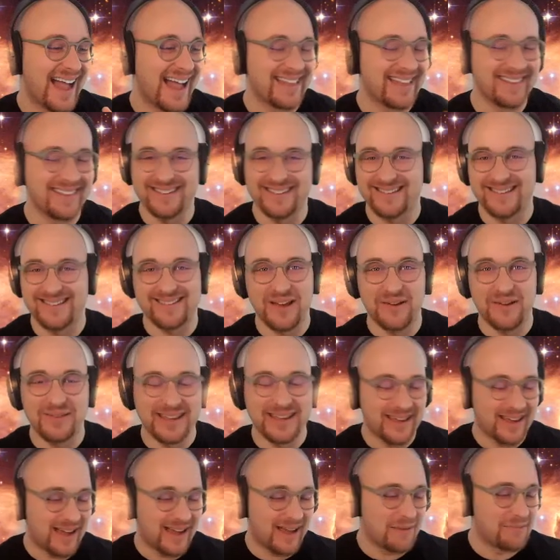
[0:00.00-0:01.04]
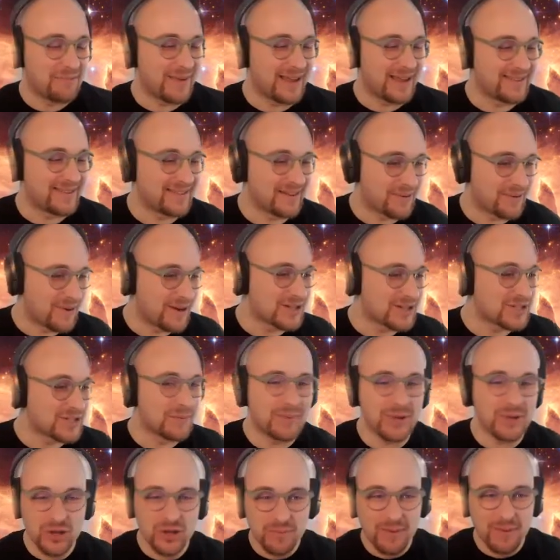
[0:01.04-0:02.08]
this is only a basic workshop. But
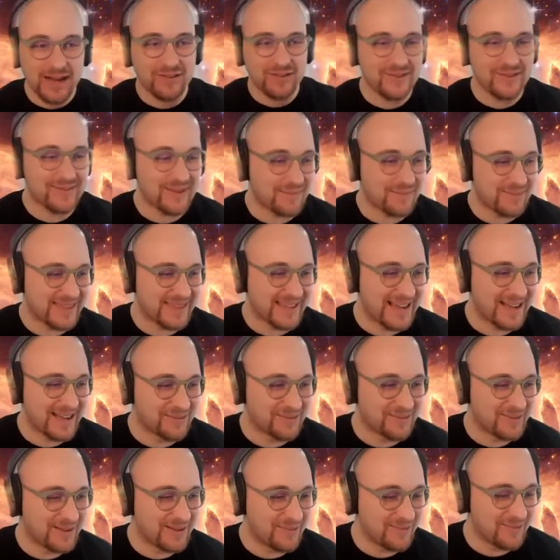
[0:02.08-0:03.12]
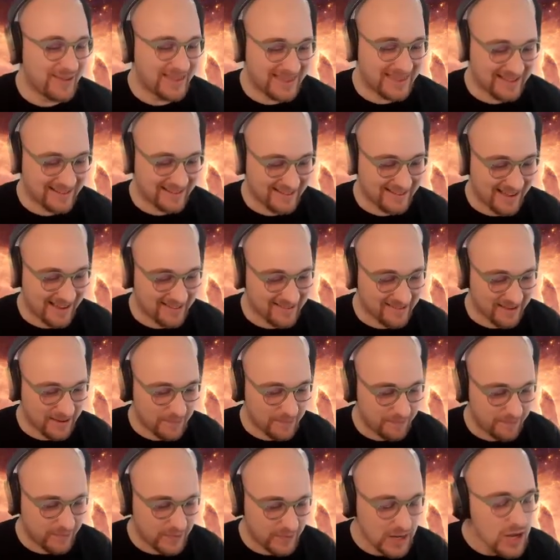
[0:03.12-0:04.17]
you might do something else with this later.
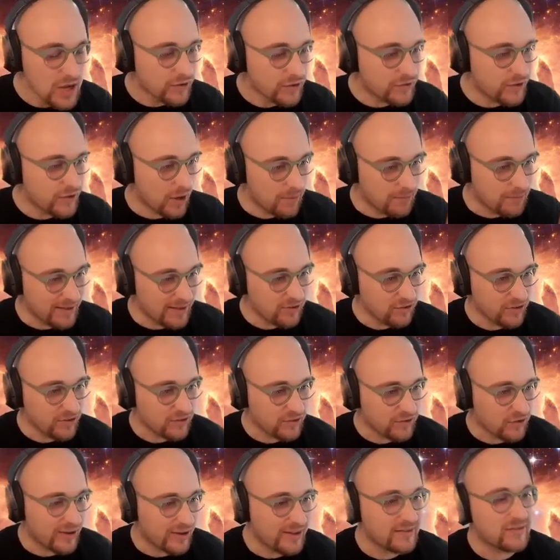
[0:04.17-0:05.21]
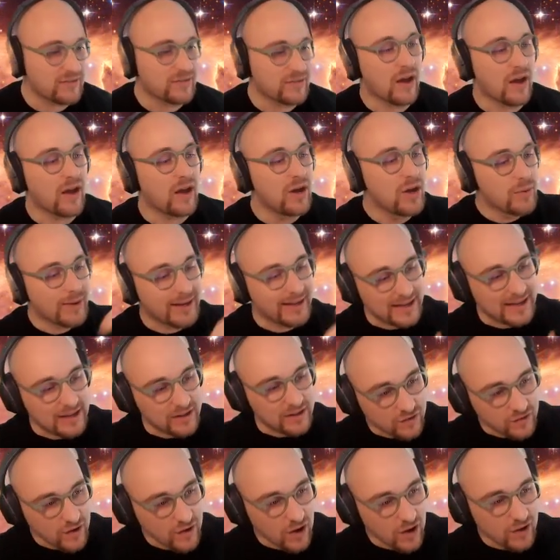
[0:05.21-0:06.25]
So messages.insert, we're going to
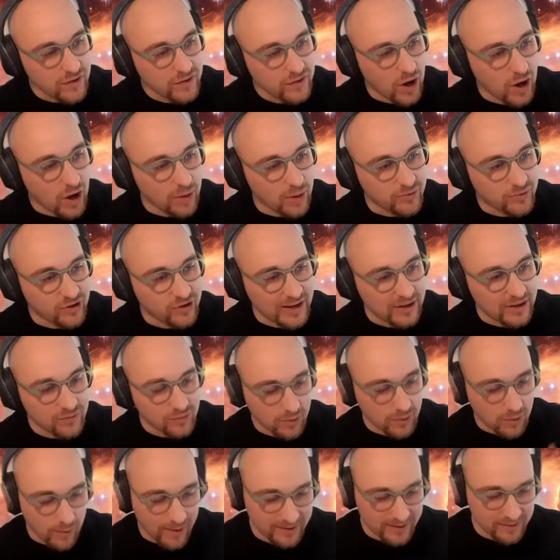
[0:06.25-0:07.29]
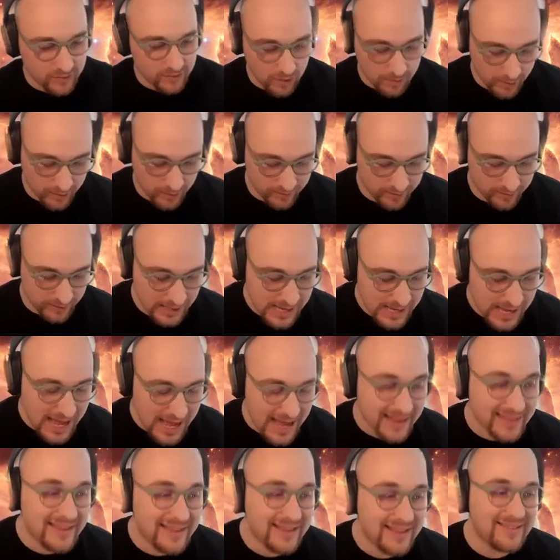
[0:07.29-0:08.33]
insert the object request.body,
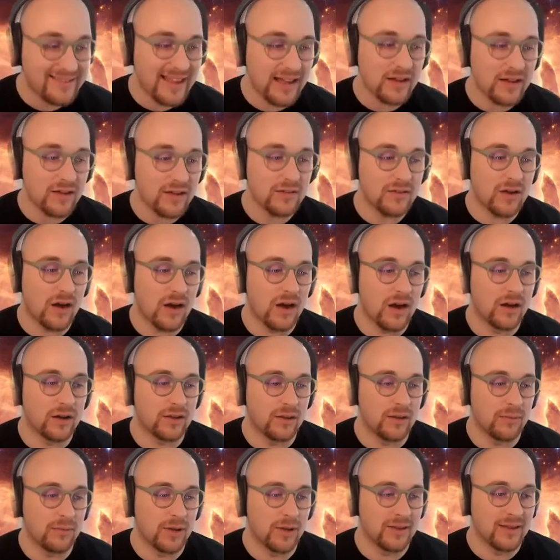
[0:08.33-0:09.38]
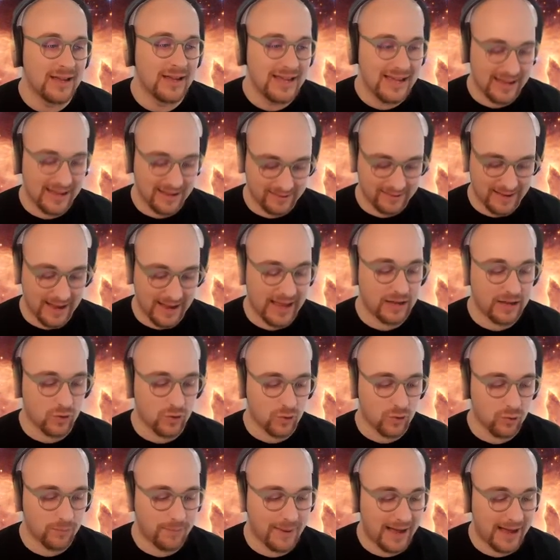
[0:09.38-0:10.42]
and the second argument is a
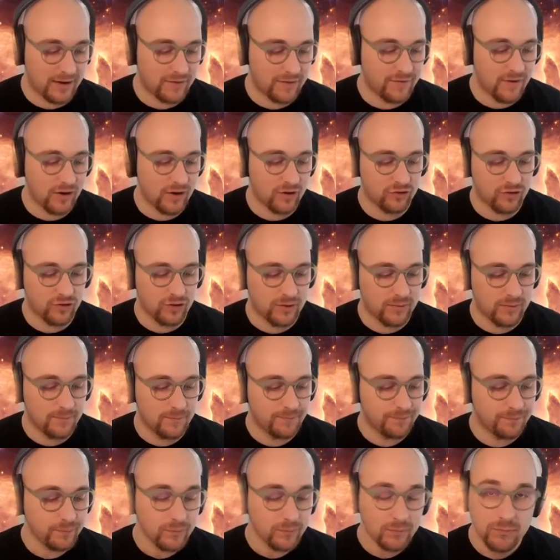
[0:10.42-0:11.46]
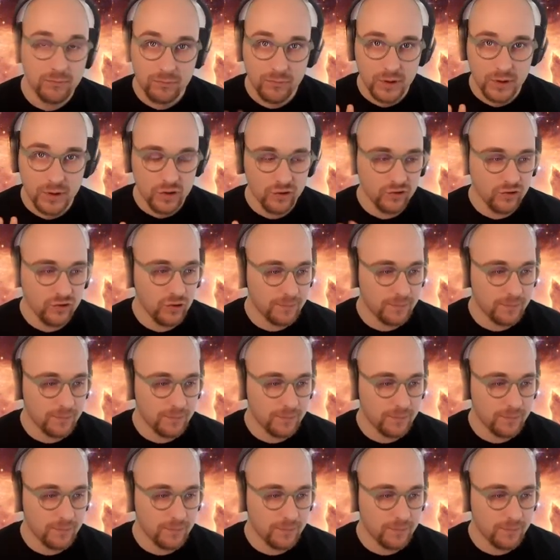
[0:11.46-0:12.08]
callback function. Two